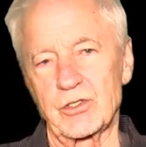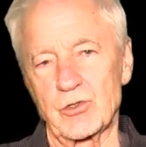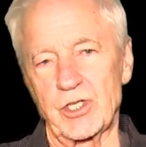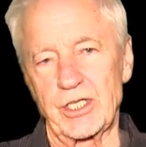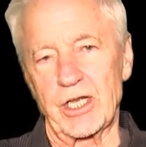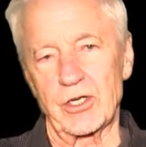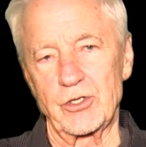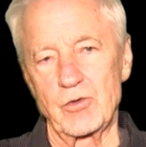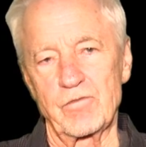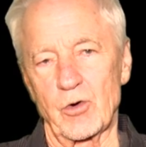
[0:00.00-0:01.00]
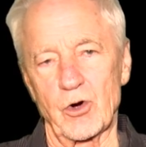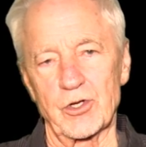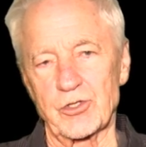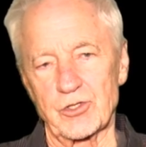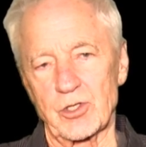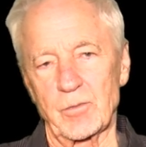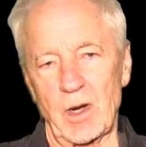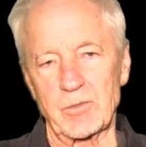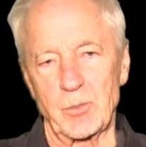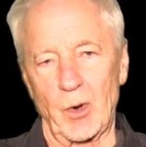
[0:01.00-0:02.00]
usually down in New Forest or
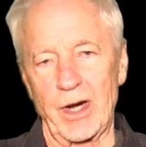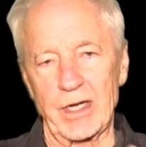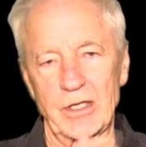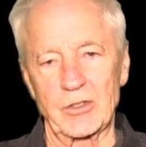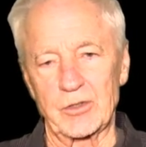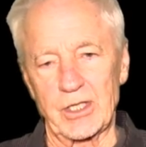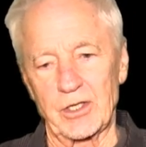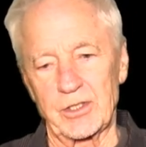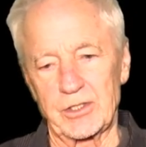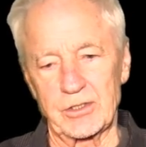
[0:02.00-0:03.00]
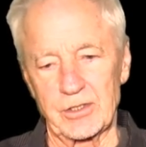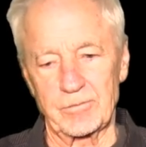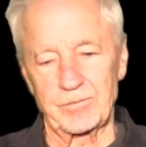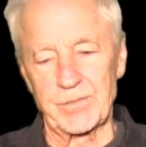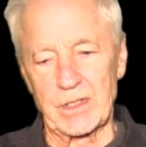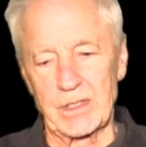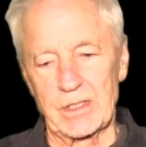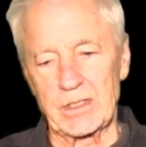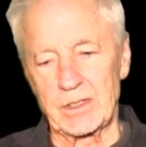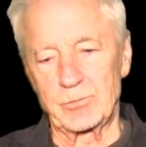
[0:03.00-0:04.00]
sometimes Brighton or down in, um,
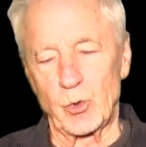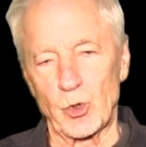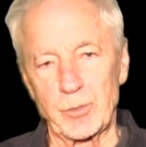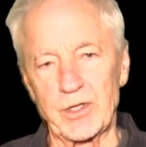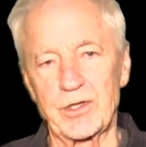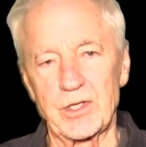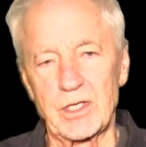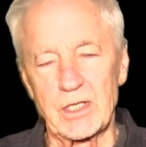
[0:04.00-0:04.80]
in Bournemouth.